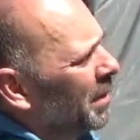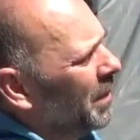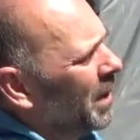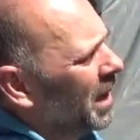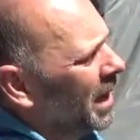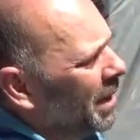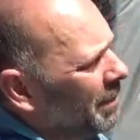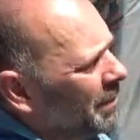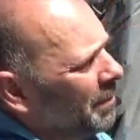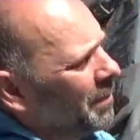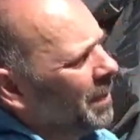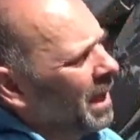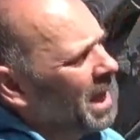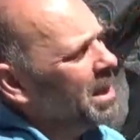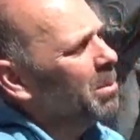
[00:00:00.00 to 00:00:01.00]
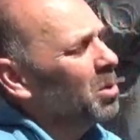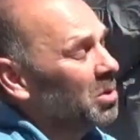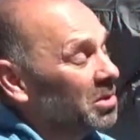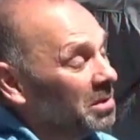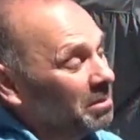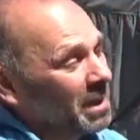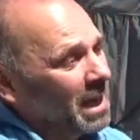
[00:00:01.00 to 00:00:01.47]
I'm able
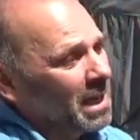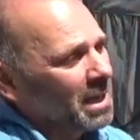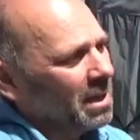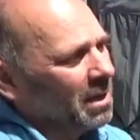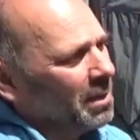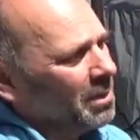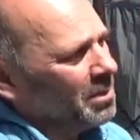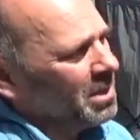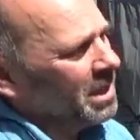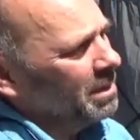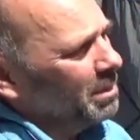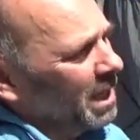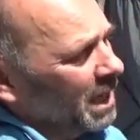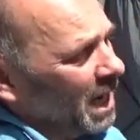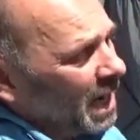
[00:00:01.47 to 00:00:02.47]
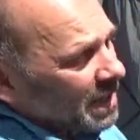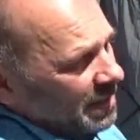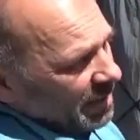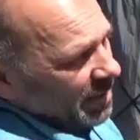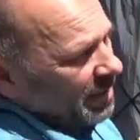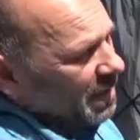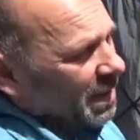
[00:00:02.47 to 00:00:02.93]
to make a 13 by
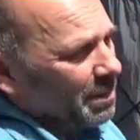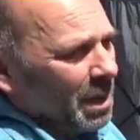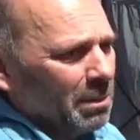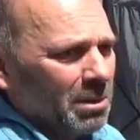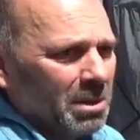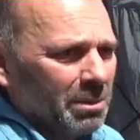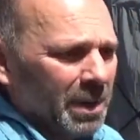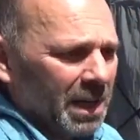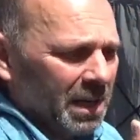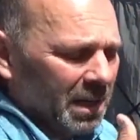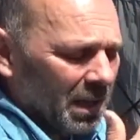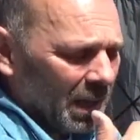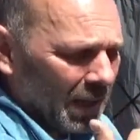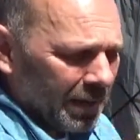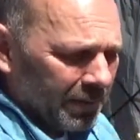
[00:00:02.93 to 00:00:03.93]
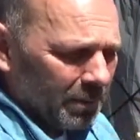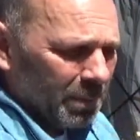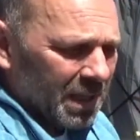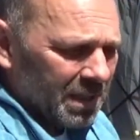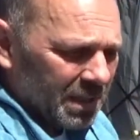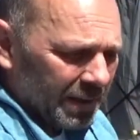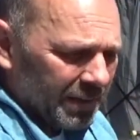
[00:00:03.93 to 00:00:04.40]
19, I'm able to make an 11
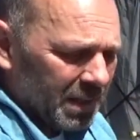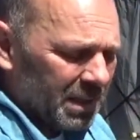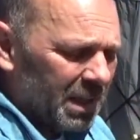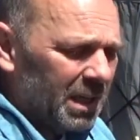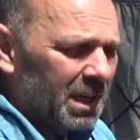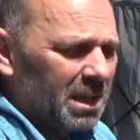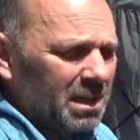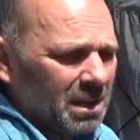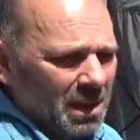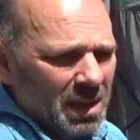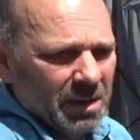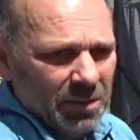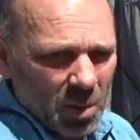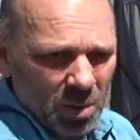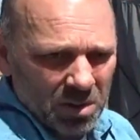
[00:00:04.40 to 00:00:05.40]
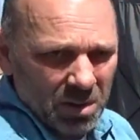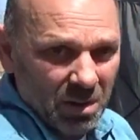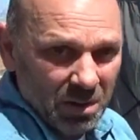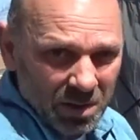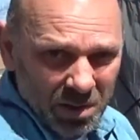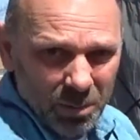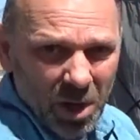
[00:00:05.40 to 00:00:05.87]
by 17, and then of course all
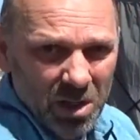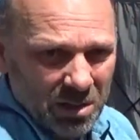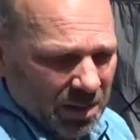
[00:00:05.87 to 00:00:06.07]
the smaller